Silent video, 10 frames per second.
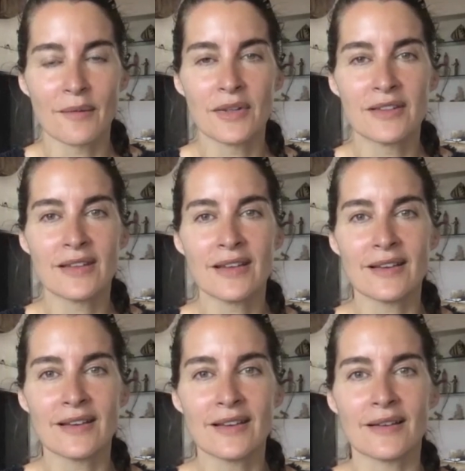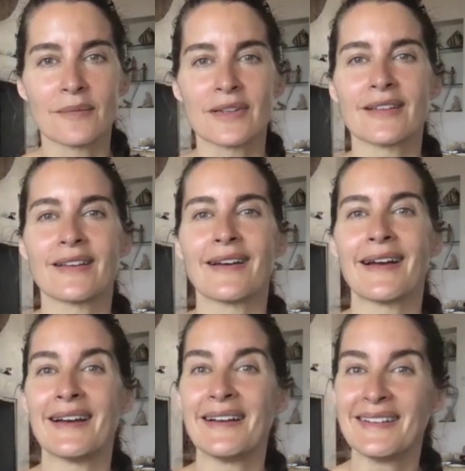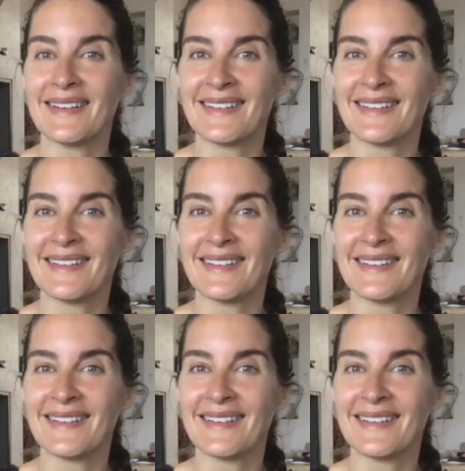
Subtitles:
And we see it and we say, aha,